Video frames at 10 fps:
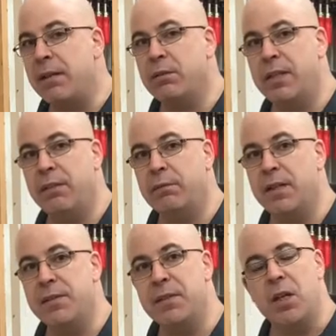
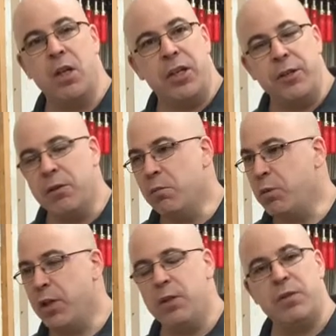difference, you don't
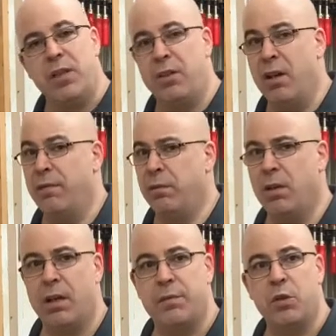produce an awful lot
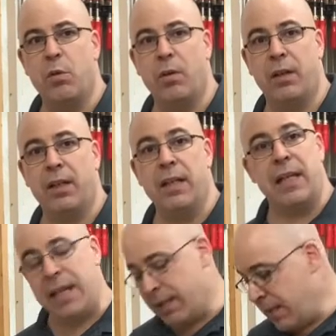of torque.
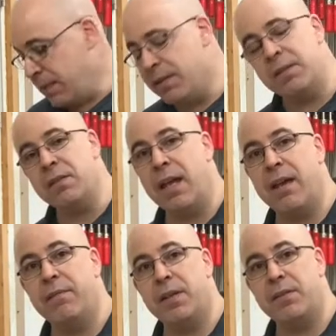And this is
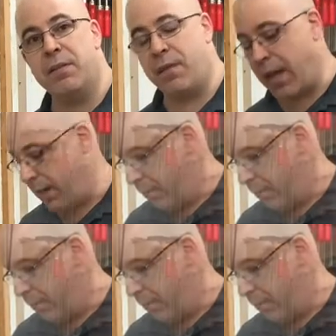evidence of that.